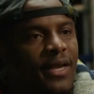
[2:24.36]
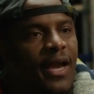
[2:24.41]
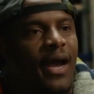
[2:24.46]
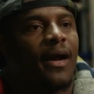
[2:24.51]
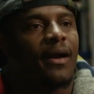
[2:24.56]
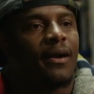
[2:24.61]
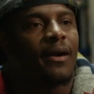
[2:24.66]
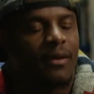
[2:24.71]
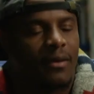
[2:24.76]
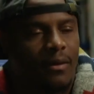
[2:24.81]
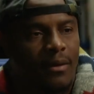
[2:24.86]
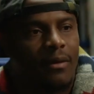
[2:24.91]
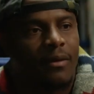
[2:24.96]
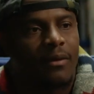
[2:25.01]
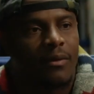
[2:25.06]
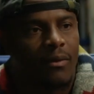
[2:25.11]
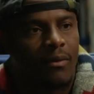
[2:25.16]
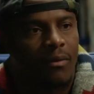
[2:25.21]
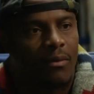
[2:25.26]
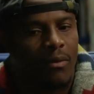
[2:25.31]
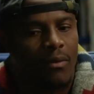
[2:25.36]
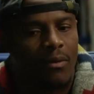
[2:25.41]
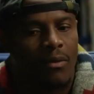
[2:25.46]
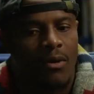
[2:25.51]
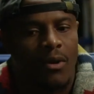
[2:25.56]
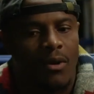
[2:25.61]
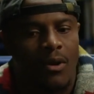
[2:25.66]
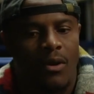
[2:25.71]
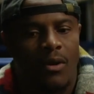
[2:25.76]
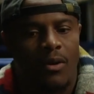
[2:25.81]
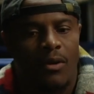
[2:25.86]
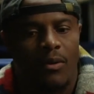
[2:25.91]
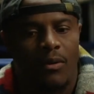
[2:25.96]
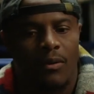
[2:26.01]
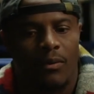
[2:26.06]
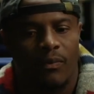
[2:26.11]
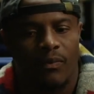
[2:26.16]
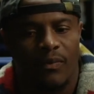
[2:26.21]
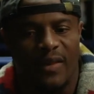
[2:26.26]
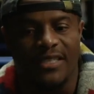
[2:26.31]
yeah. you think that helped you? Uh,
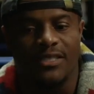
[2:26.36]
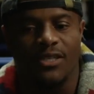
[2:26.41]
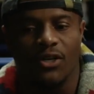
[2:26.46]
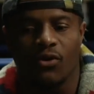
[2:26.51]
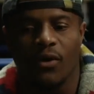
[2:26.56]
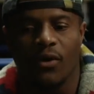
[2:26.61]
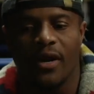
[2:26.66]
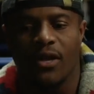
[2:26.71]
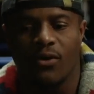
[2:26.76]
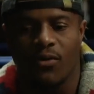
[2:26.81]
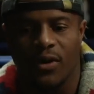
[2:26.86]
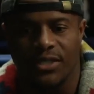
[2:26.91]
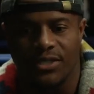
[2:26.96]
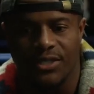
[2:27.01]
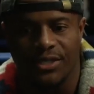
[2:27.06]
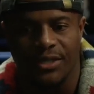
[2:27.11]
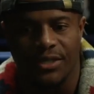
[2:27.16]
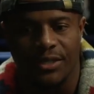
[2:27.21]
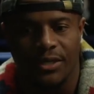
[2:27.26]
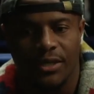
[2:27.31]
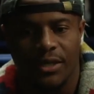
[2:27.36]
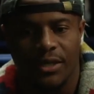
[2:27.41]
That's a guess... great question.